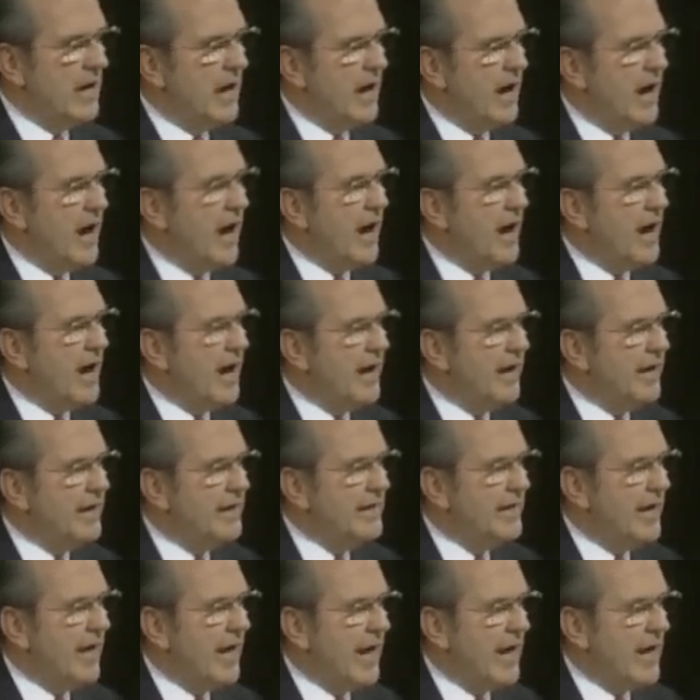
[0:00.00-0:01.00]

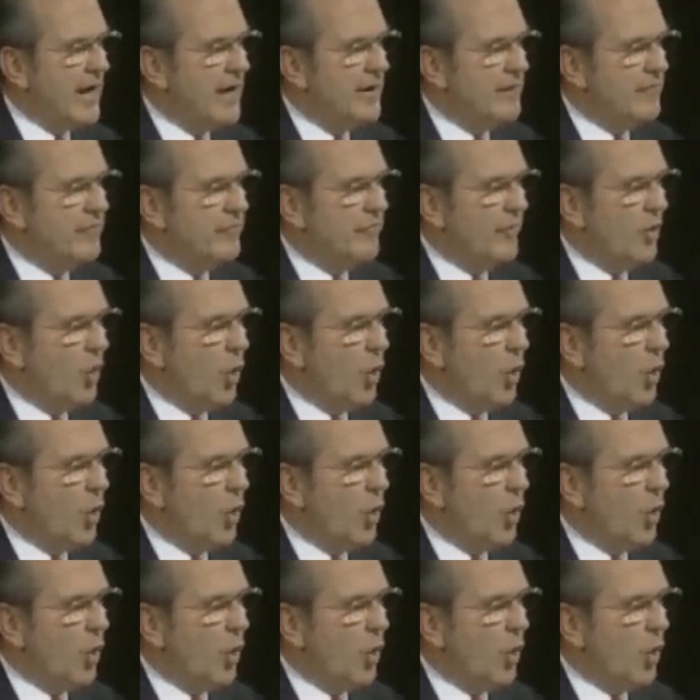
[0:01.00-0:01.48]
I have